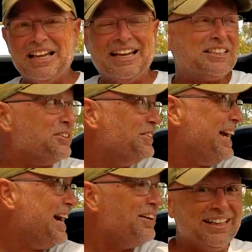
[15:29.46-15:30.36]
So
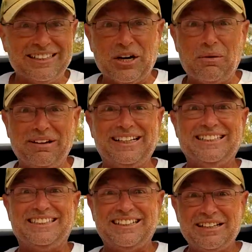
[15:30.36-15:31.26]
now that
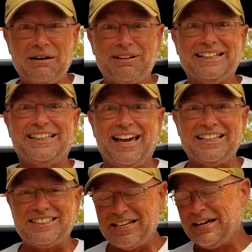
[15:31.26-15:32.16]
nobody's here, I'm like,
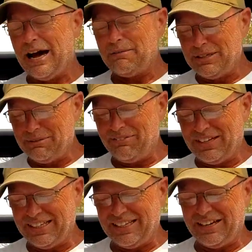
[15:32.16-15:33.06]
yes, I'm gonna do my
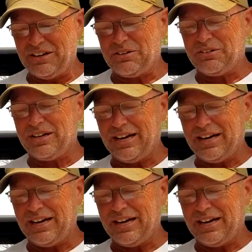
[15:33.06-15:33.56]
video.